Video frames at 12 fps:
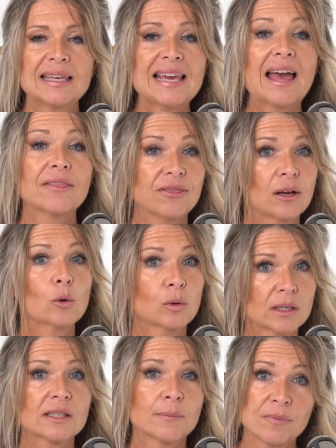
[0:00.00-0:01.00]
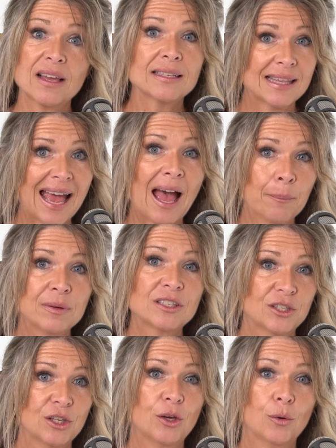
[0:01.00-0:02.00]
yet there were some things that happened
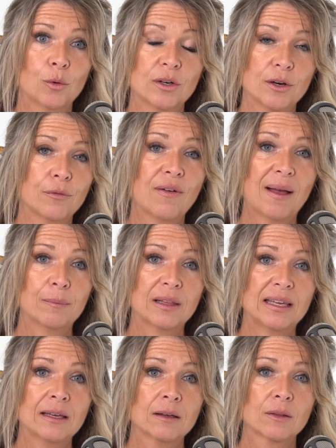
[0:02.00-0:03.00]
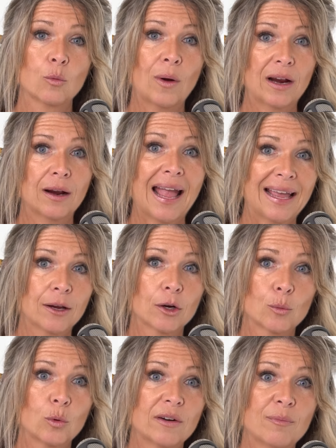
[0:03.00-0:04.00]
to you or to your family where
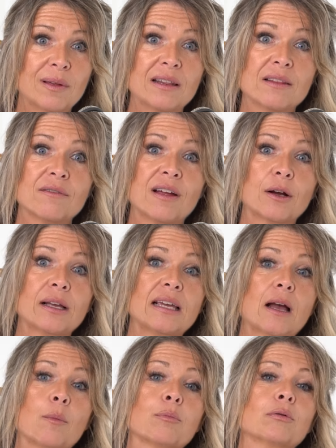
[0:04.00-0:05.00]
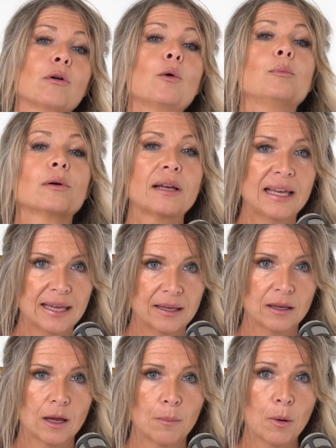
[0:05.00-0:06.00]
anger would have been the very
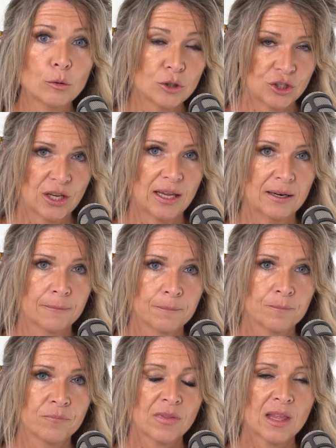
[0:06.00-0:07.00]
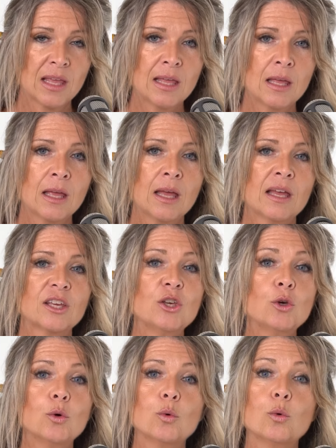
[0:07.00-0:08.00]
appropriate emotion,
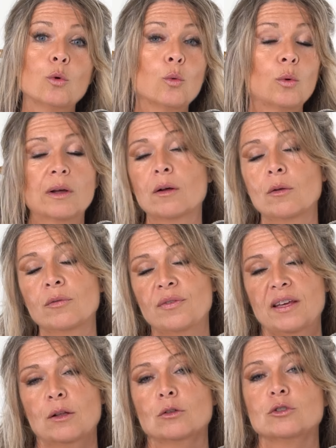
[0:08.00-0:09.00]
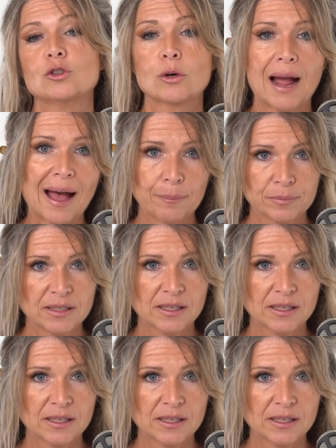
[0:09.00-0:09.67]
you will feel trapped